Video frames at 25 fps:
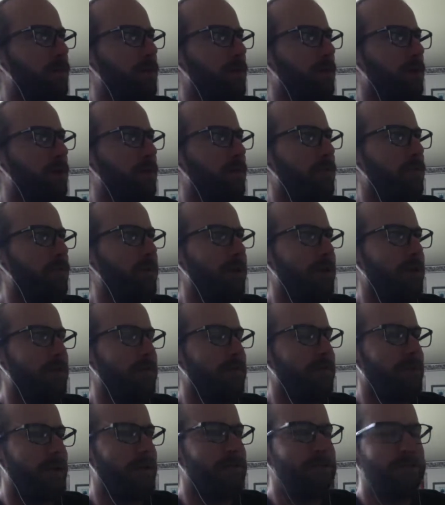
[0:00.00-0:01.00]

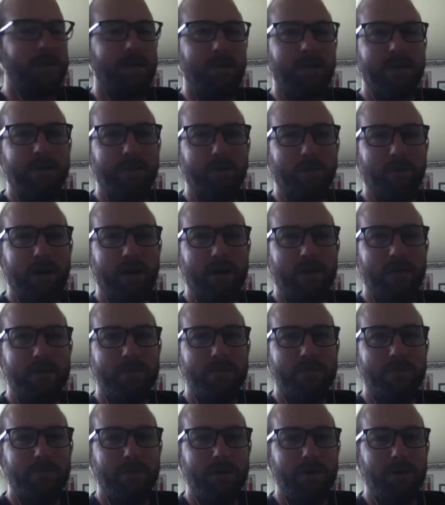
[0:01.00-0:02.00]
I was calling them
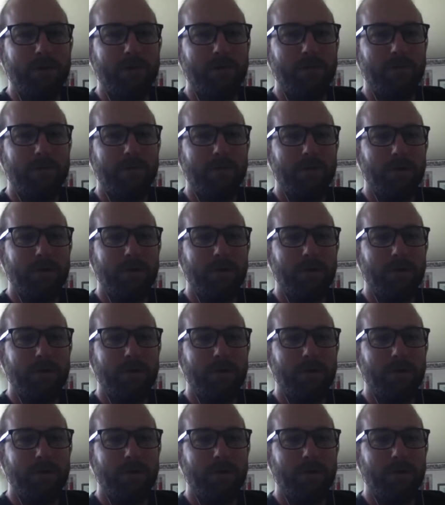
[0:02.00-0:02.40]
raiders, but